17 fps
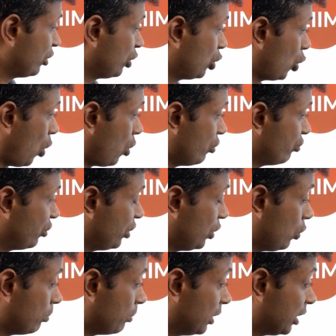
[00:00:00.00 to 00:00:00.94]
in
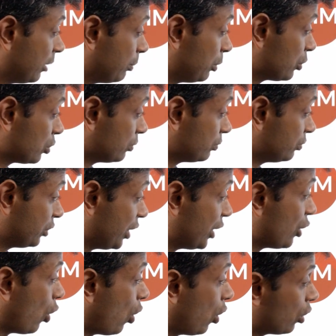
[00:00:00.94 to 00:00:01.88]
non-zero multiples of
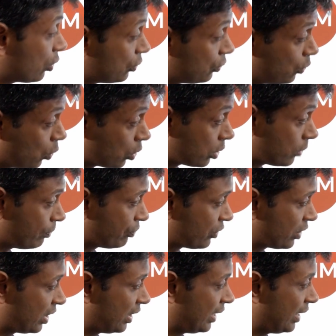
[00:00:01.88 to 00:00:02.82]
3 or 4,
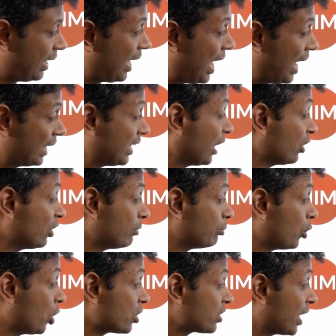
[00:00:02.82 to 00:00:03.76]
and none of the
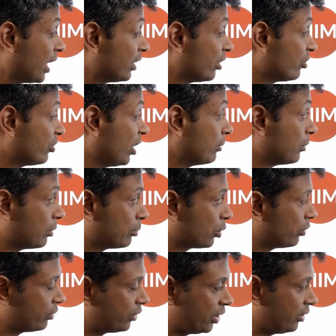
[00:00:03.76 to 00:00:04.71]
plots had the same
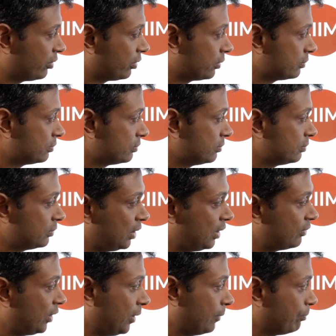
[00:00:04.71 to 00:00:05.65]
number of trees.
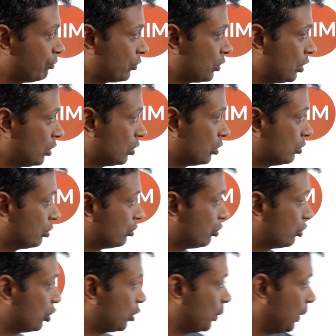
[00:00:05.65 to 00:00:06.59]
Lovely. So
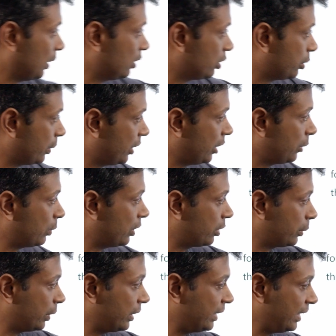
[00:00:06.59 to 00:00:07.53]
it's 12,
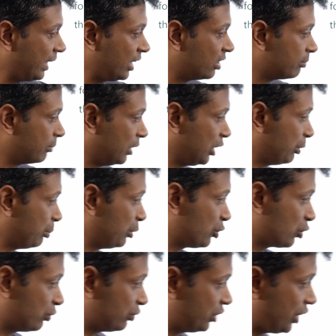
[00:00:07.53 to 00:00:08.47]
21, 28
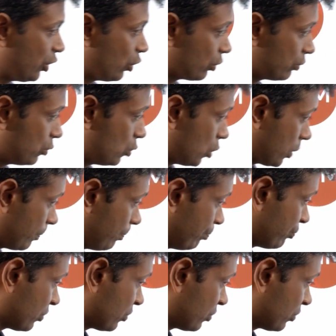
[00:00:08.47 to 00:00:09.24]
multiples of 3 or 4.